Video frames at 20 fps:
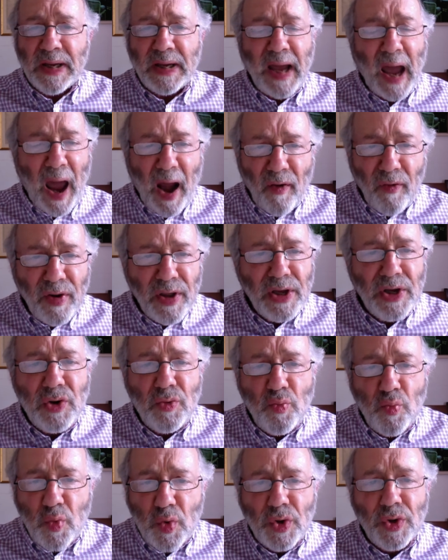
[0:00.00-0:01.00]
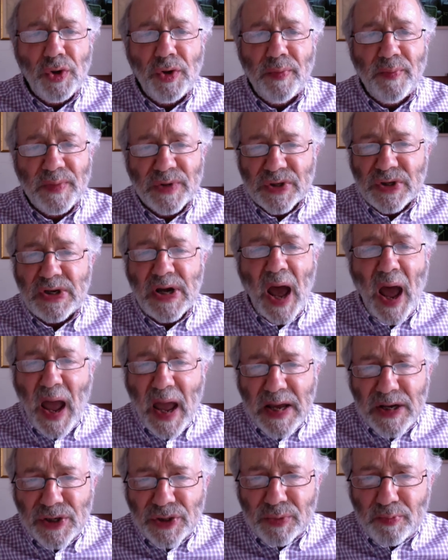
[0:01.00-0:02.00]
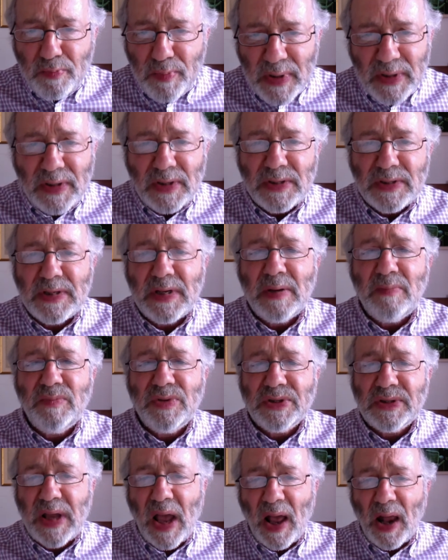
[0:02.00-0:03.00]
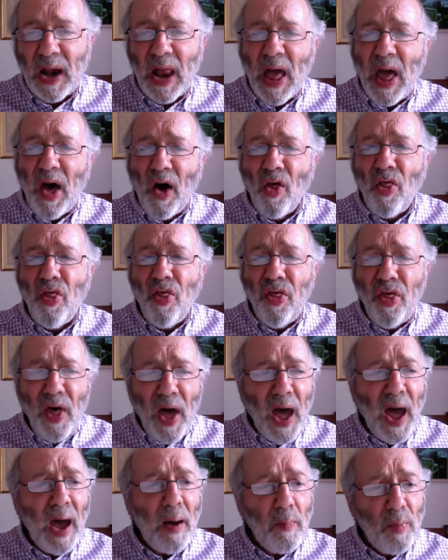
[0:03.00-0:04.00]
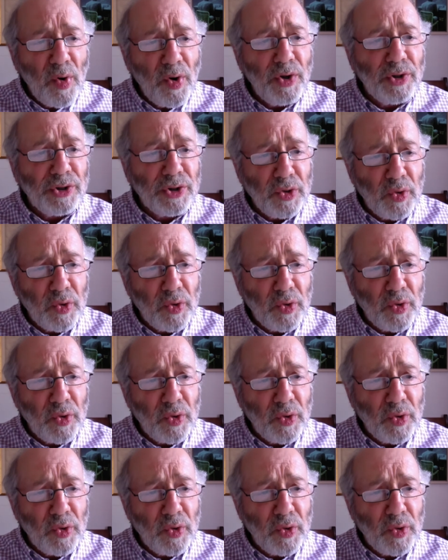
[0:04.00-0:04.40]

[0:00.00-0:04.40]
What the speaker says: carrying worms nigh as big as himself, and that much